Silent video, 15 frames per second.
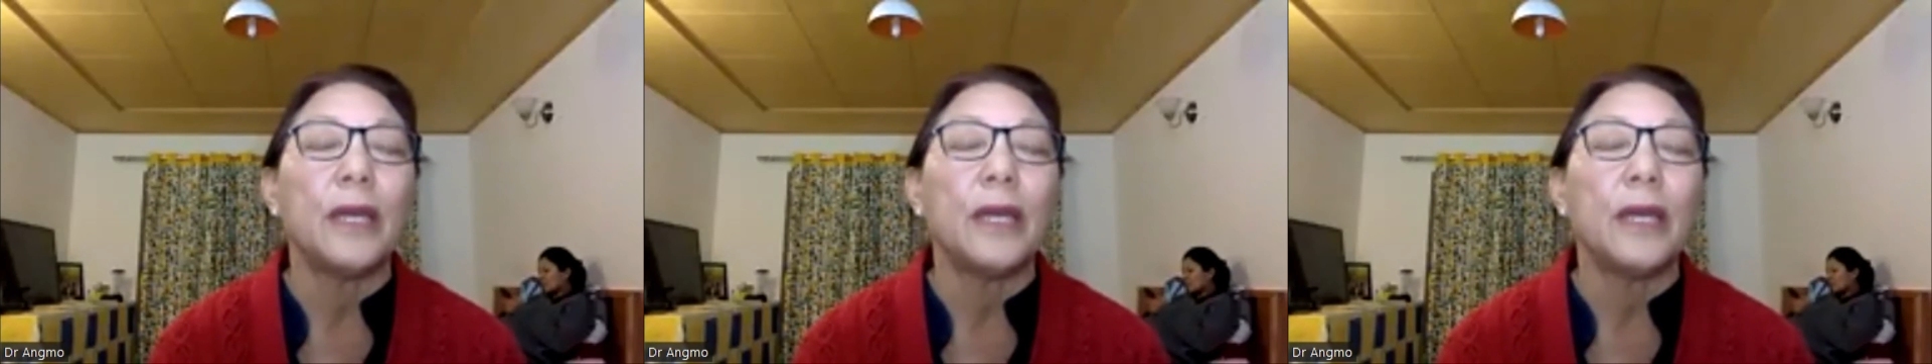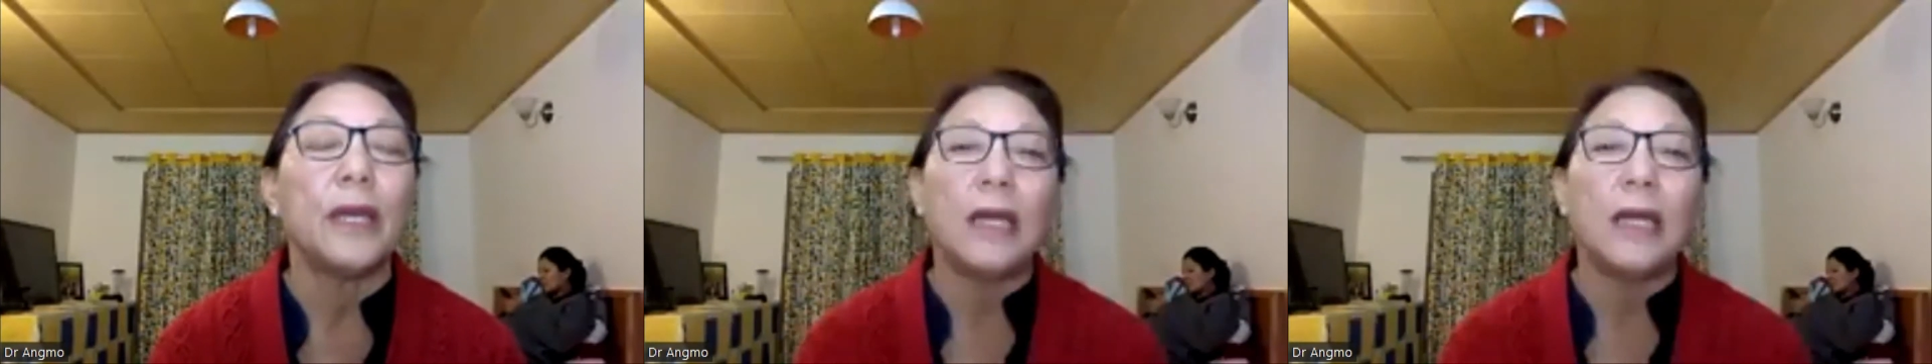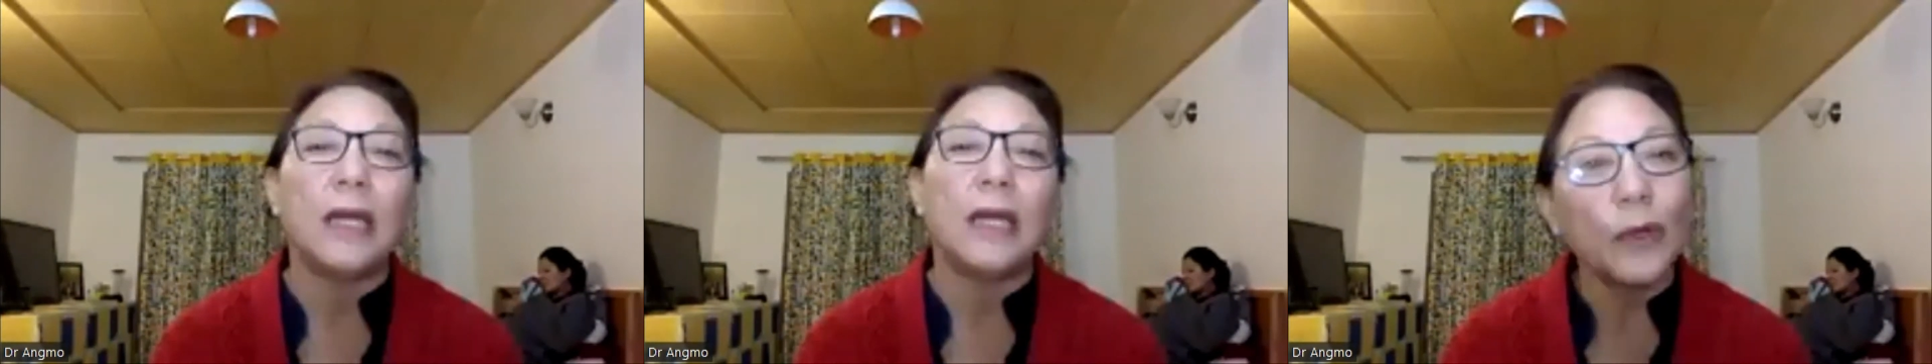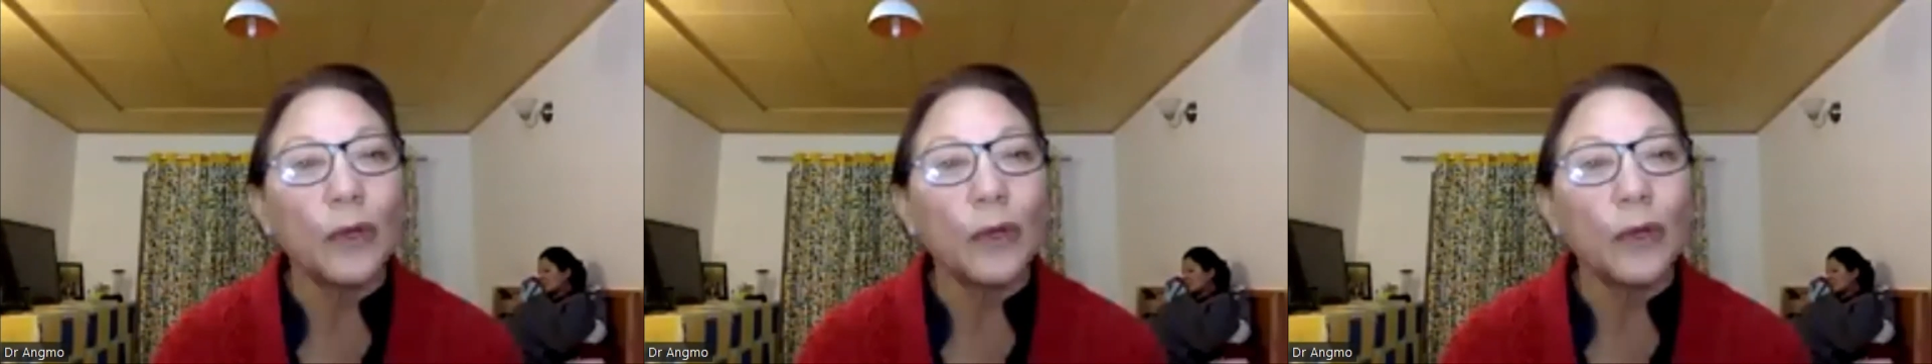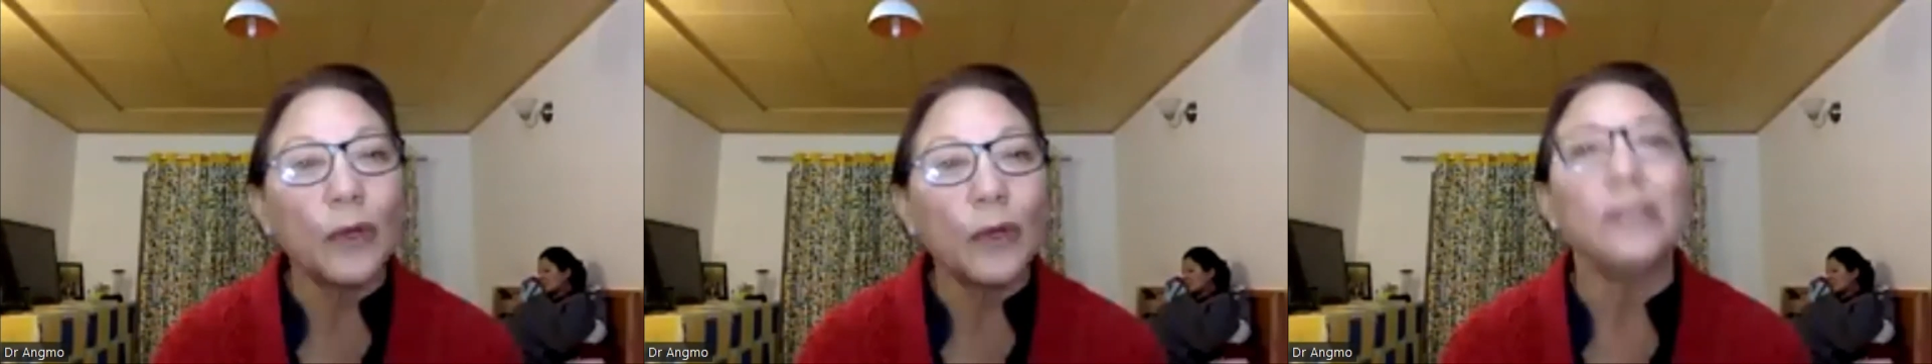And he
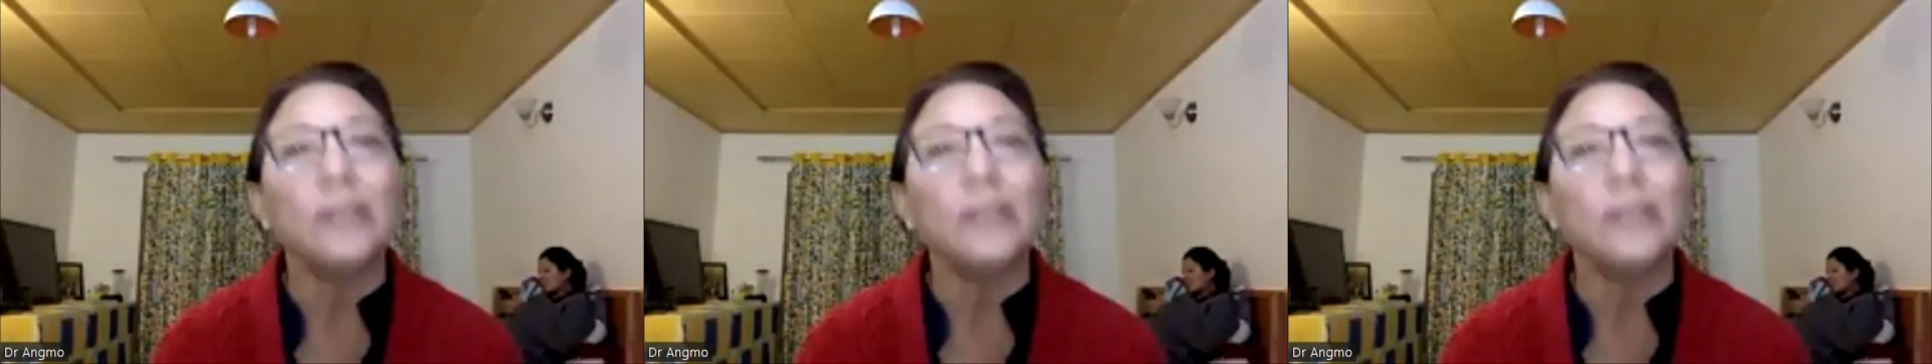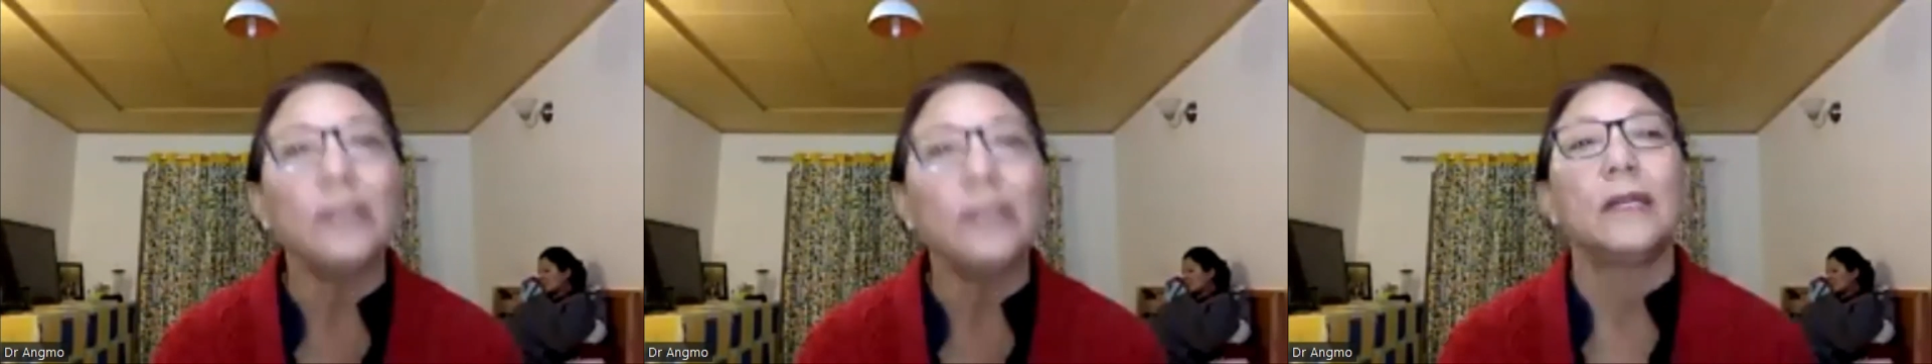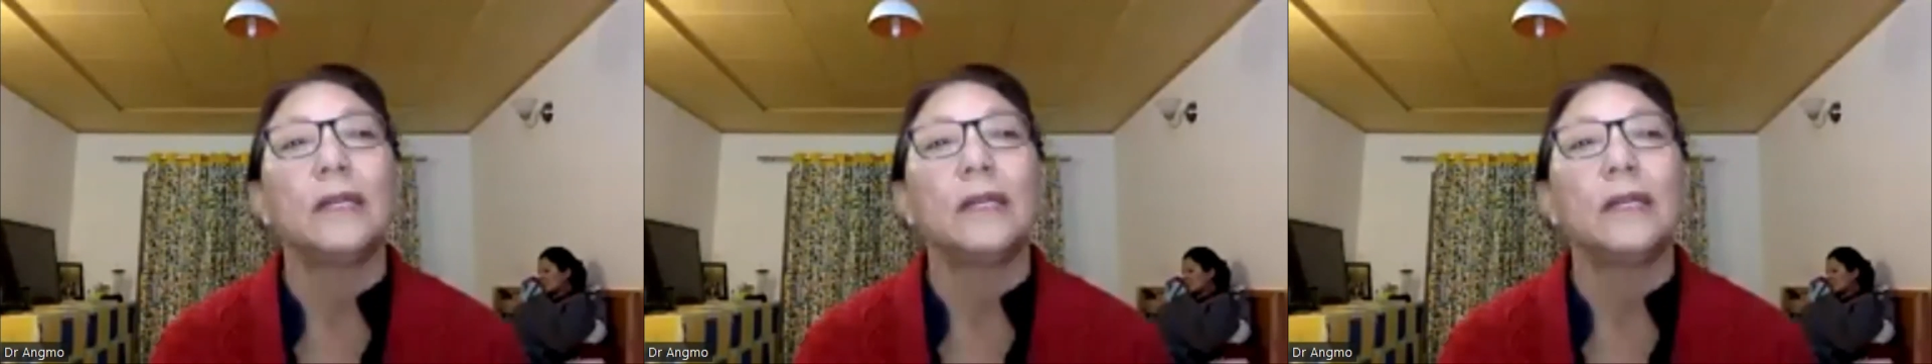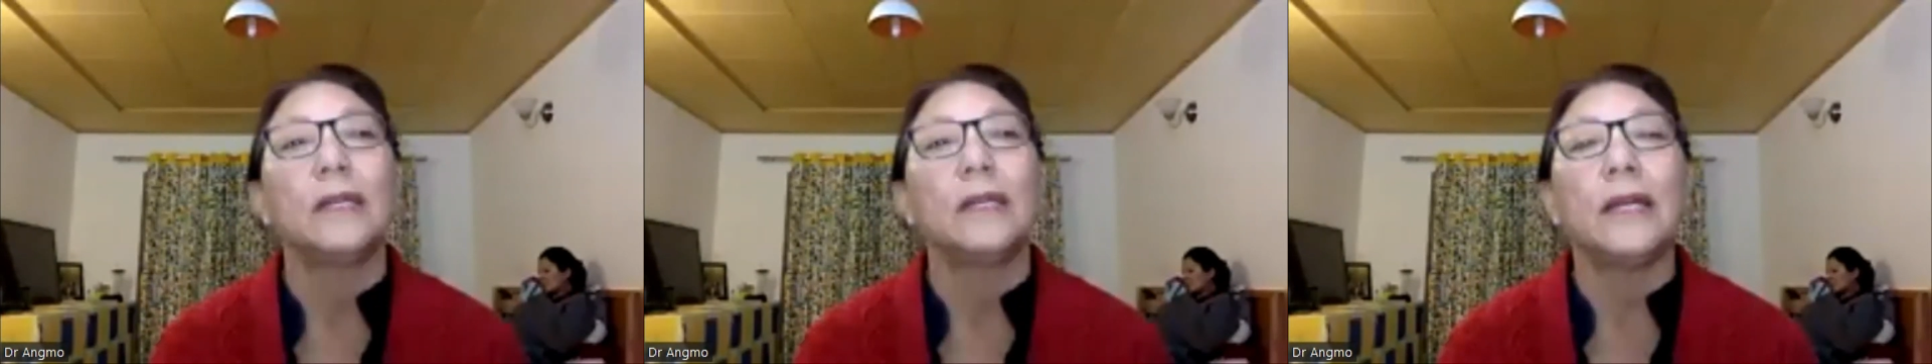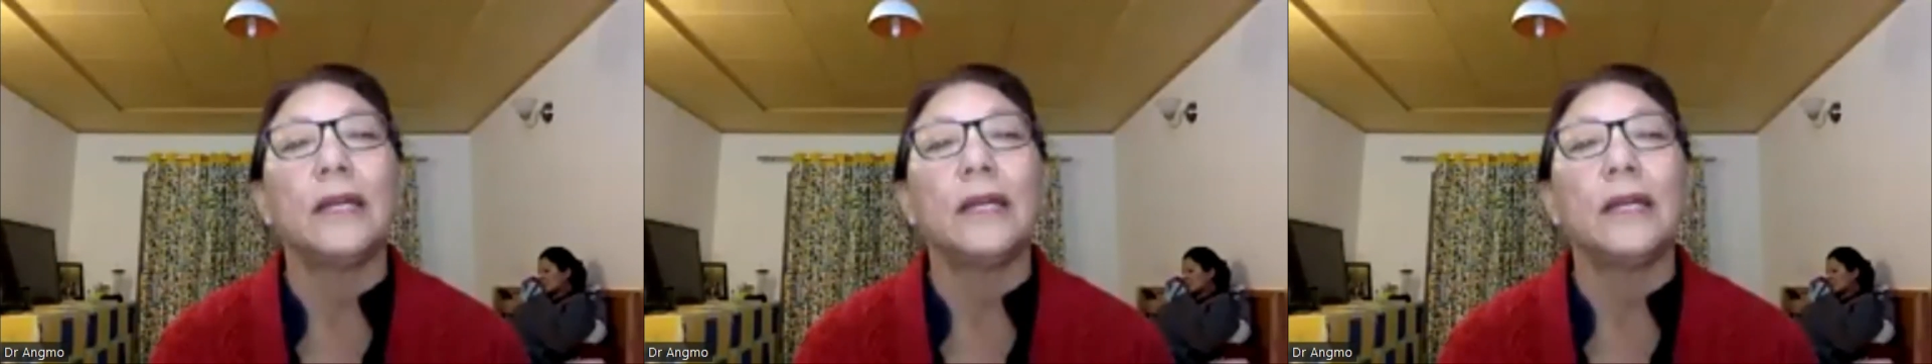was so kind,
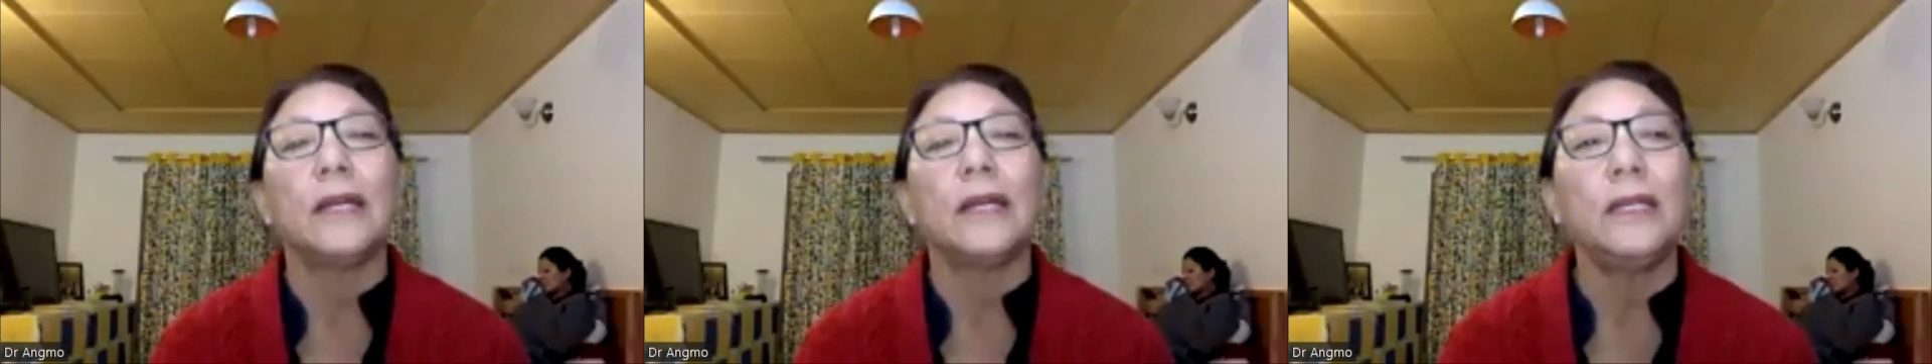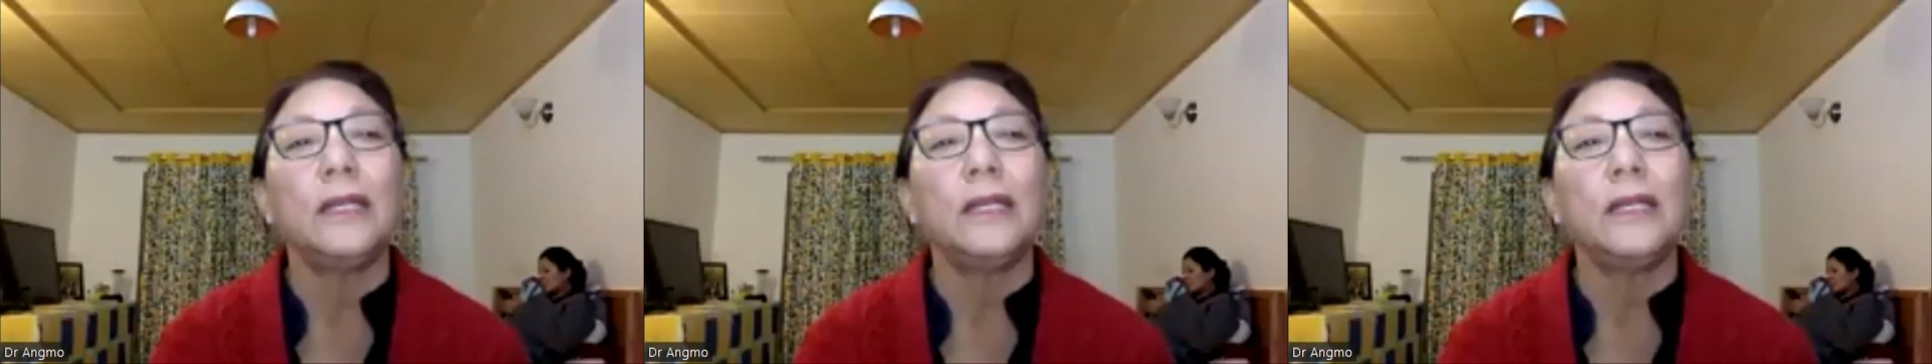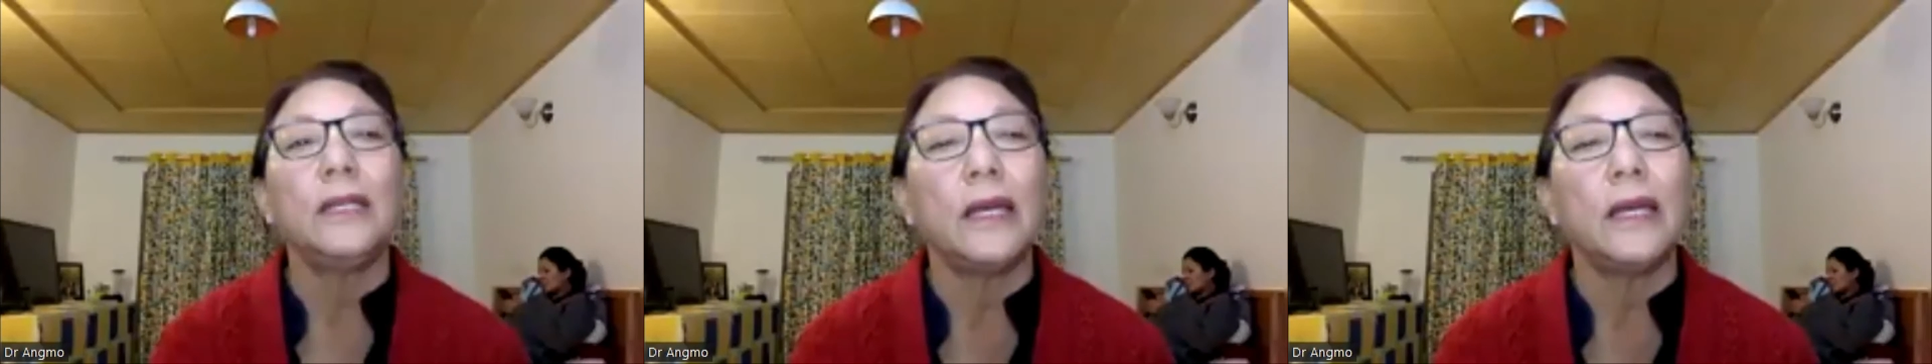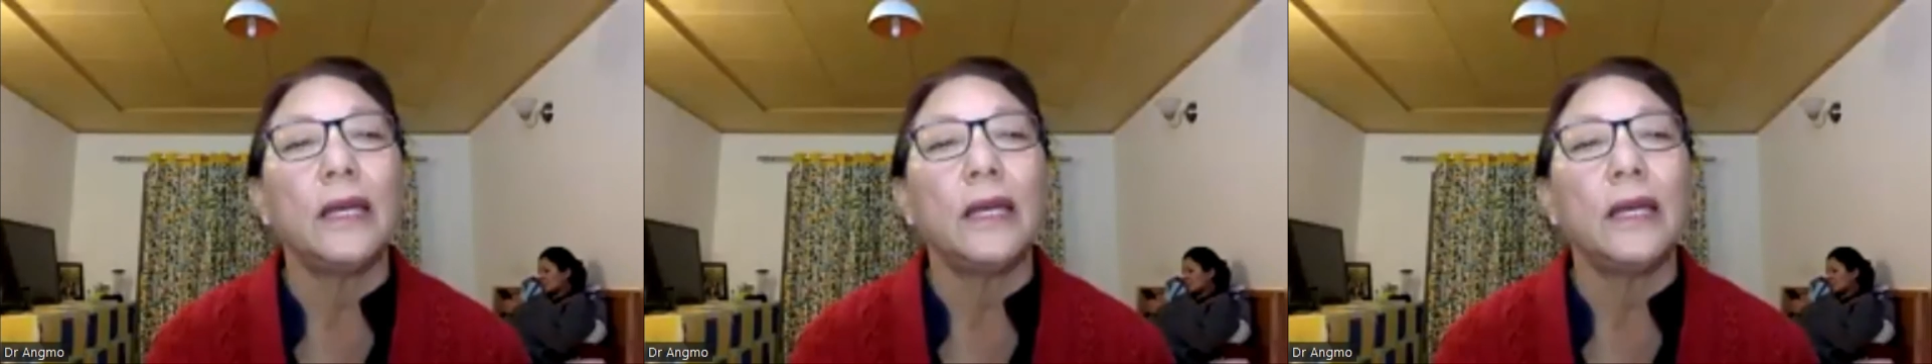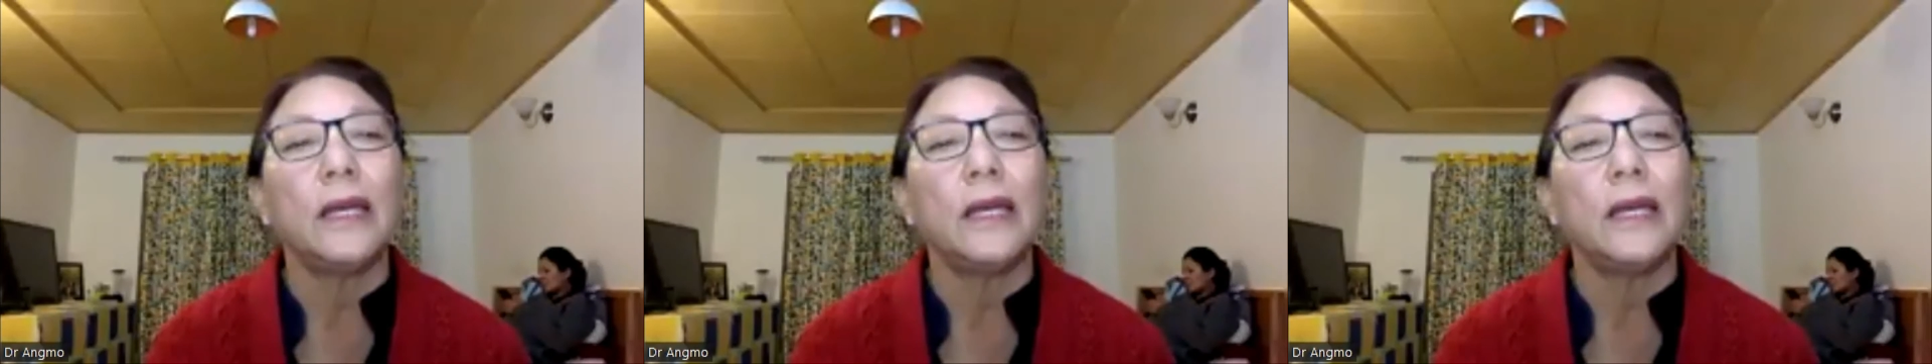and he